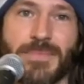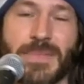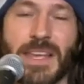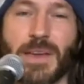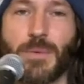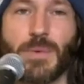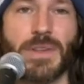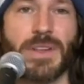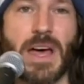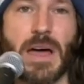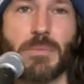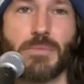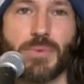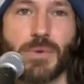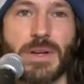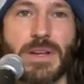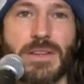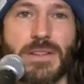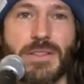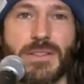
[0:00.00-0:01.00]
It will not
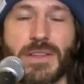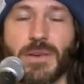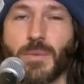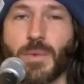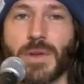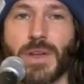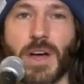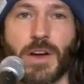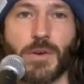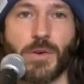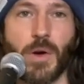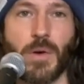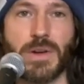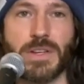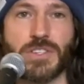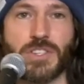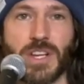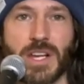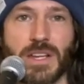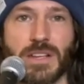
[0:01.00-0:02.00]
breathe. It will not grow
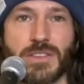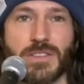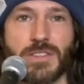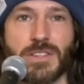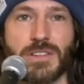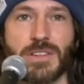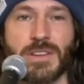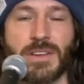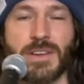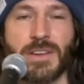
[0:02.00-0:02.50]
and change.